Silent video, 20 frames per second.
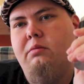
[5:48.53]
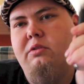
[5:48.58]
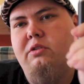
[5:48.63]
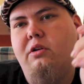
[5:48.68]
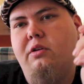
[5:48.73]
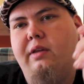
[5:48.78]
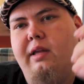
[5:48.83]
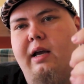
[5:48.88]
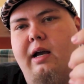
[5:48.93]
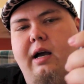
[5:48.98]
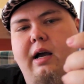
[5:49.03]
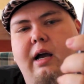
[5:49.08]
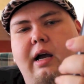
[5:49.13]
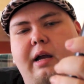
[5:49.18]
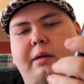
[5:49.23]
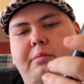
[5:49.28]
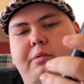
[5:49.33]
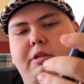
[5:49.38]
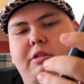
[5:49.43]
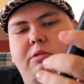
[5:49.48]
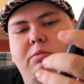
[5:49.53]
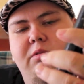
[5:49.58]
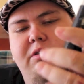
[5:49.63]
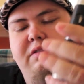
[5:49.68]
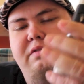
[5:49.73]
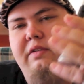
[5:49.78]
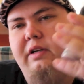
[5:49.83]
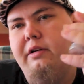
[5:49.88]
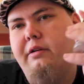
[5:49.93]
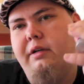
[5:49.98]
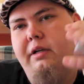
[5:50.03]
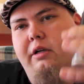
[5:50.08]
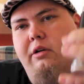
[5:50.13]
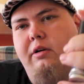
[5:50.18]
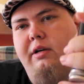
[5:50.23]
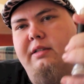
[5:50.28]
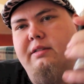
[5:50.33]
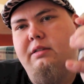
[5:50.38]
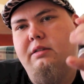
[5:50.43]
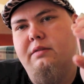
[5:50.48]
was on the iHybrids was very
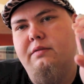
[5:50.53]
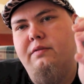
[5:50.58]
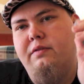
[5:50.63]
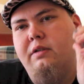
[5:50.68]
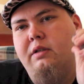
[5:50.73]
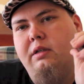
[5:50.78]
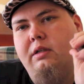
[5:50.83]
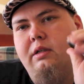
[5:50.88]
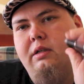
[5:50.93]
aggressive.